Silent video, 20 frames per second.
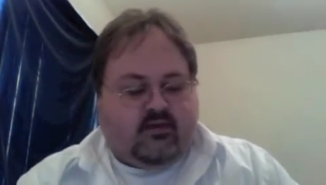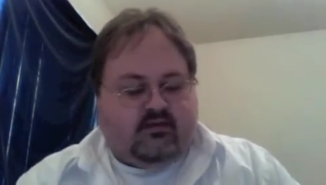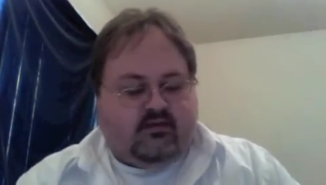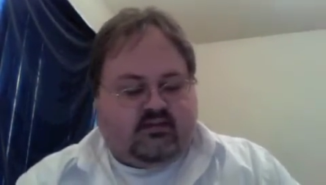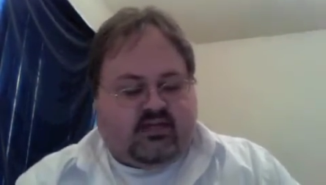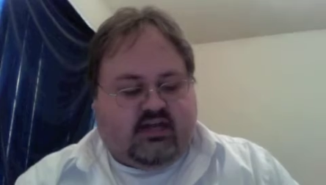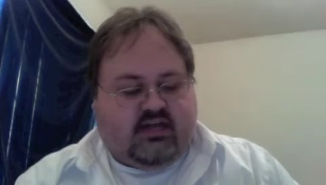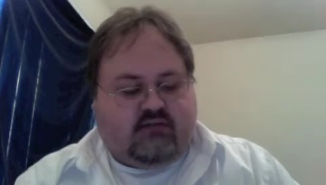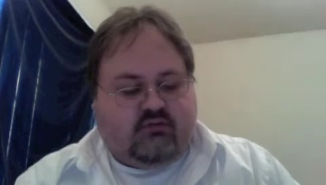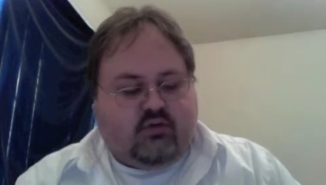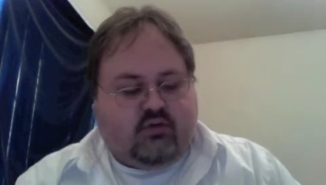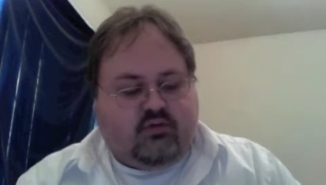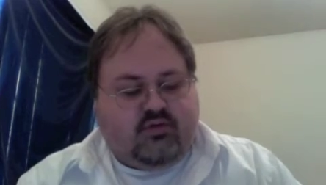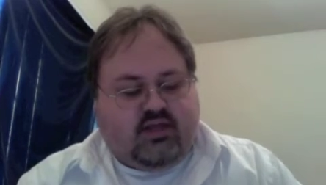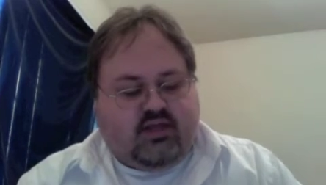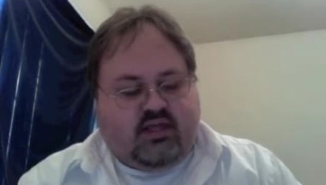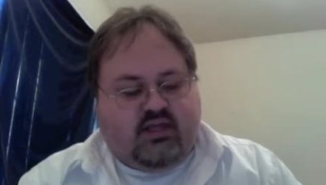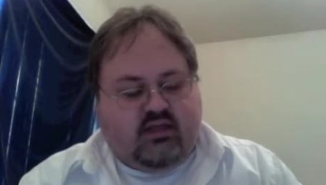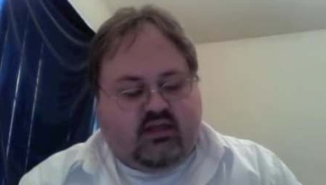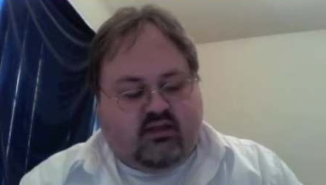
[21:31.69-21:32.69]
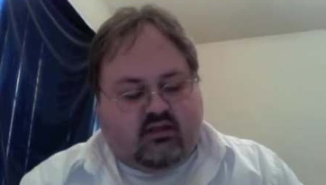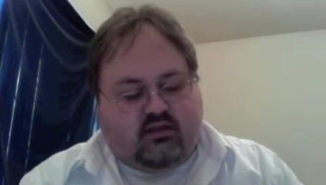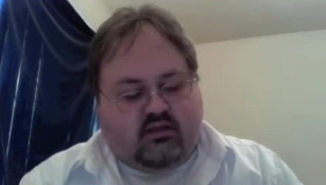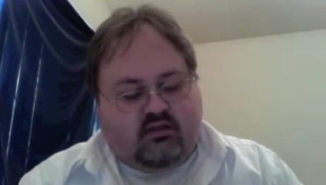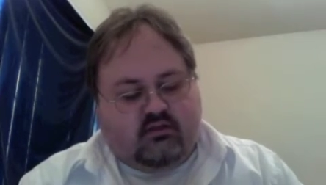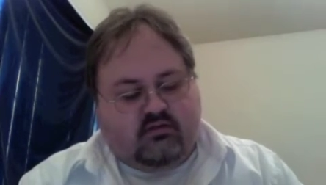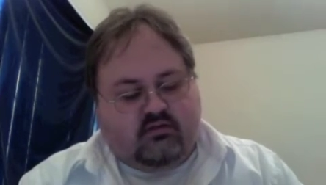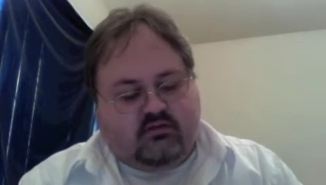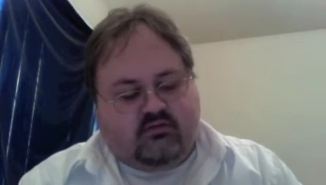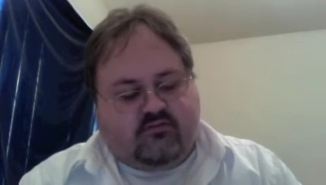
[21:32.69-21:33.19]
Tyrone
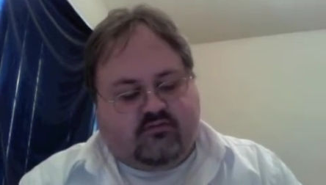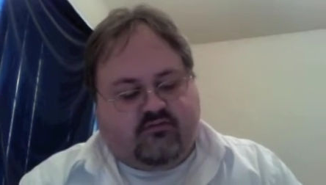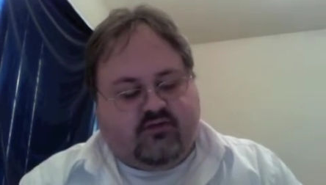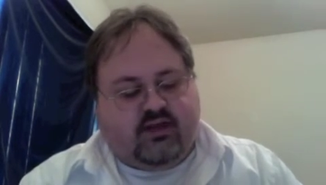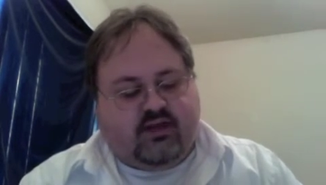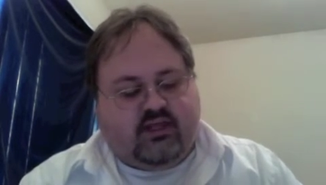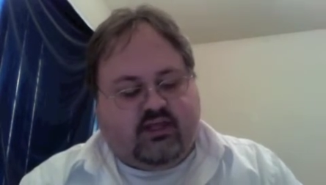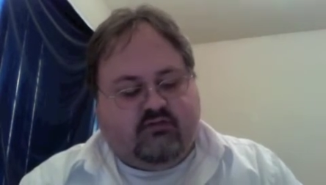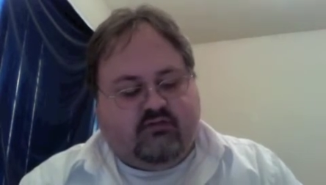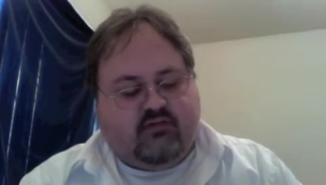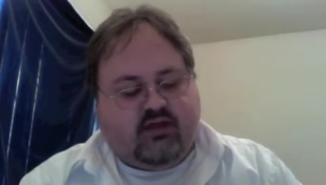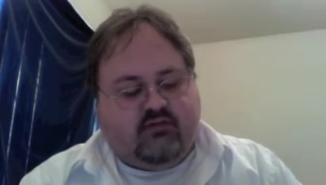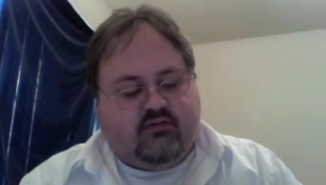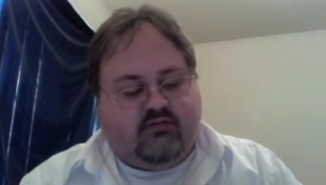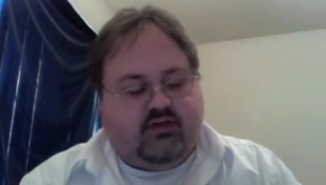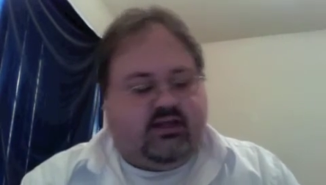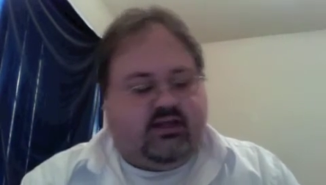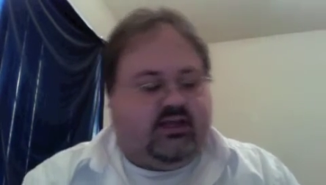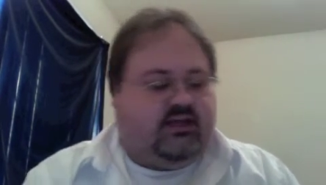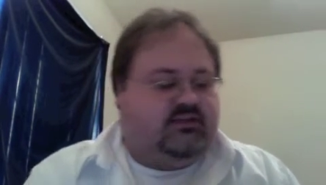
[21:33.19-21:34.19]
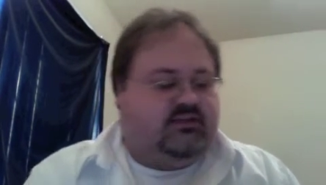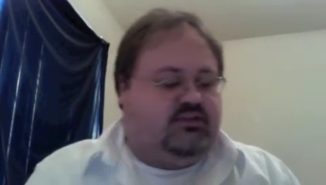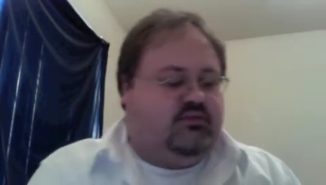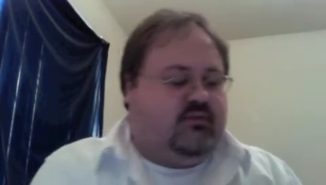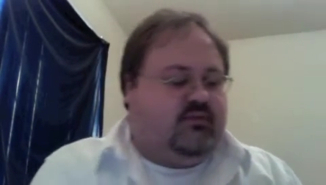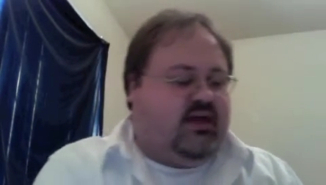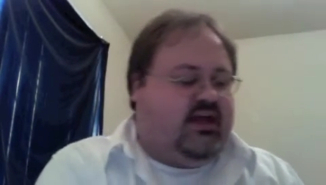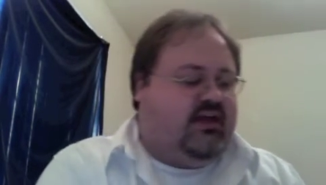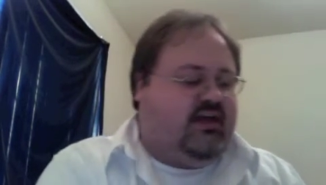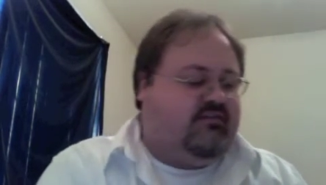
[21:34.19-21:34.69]
Hill, Frankie Rodriguez,
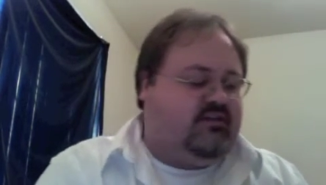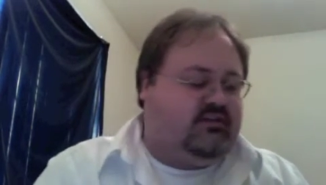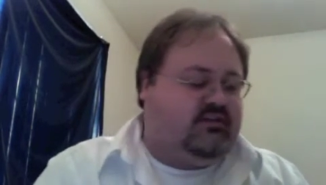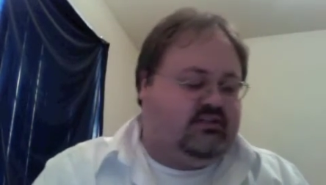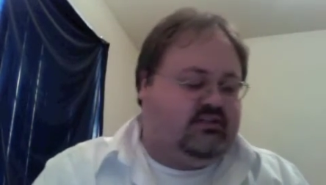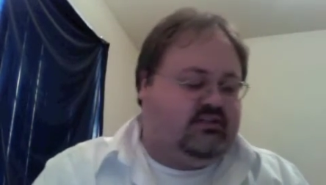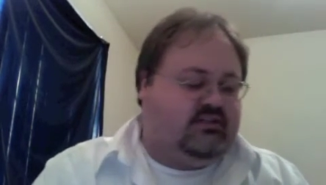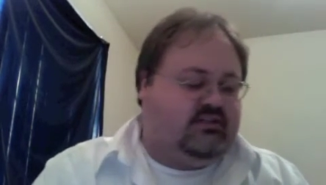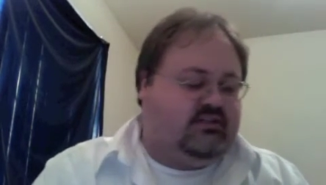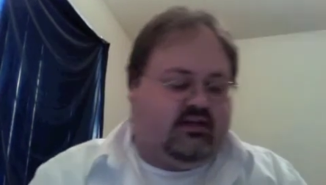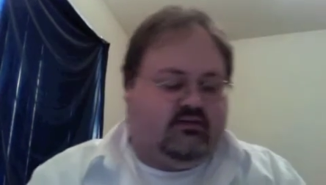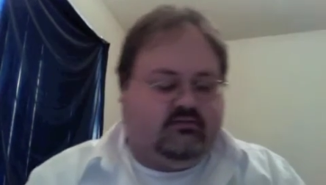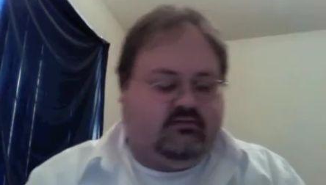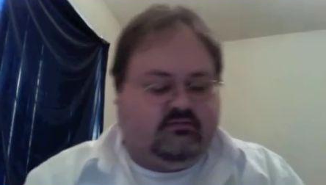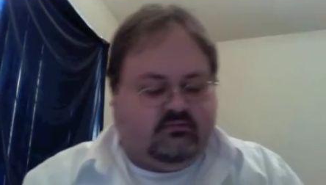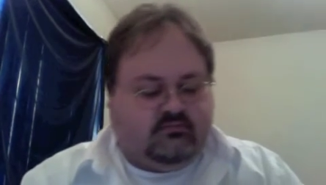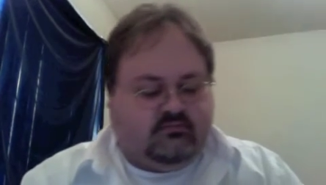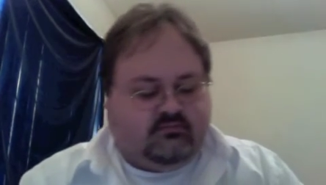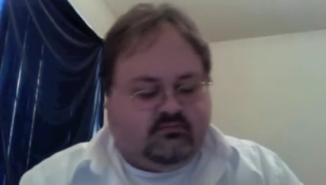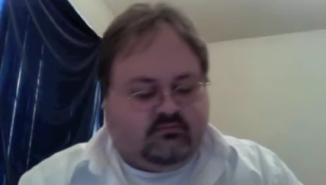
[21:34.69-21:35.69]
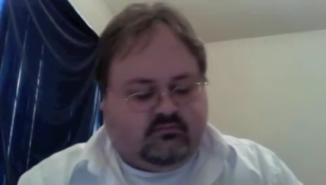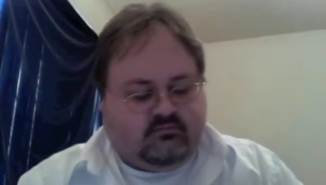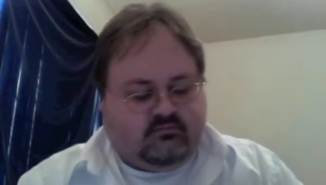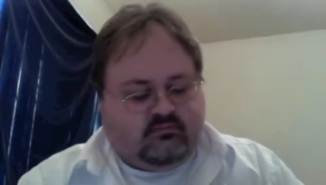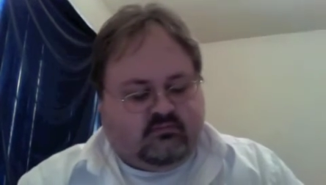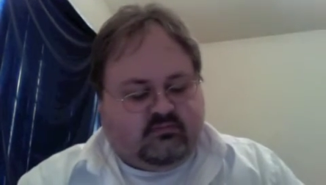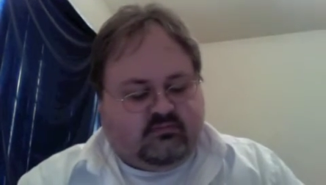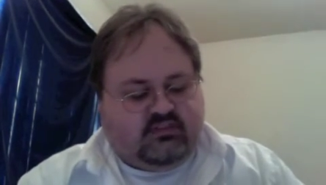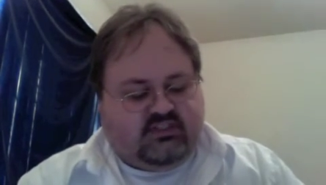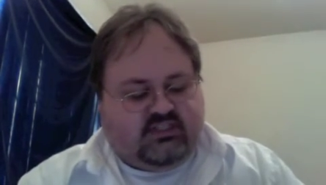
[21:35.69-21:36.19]
whom I haven't uh,
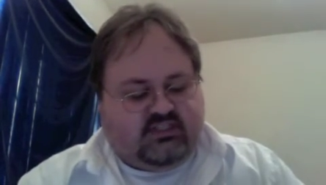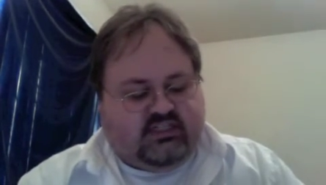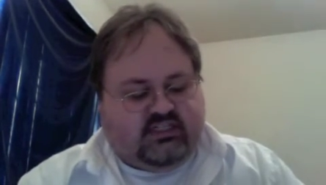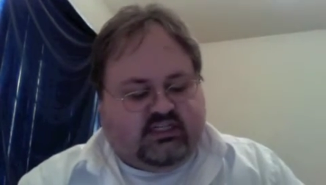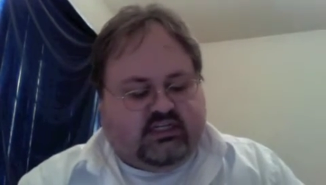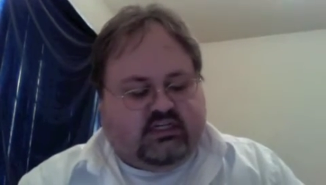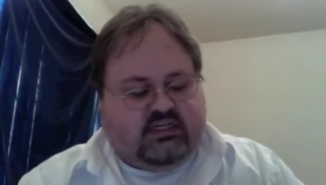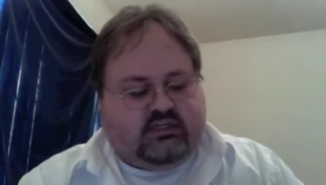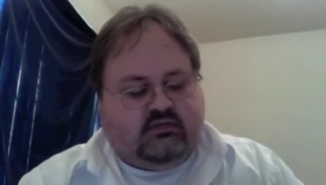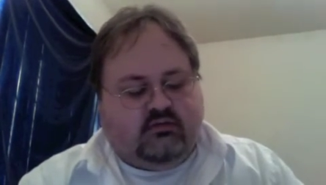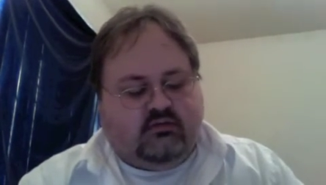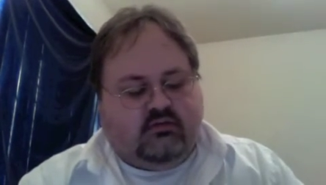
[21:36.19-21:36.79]
seen.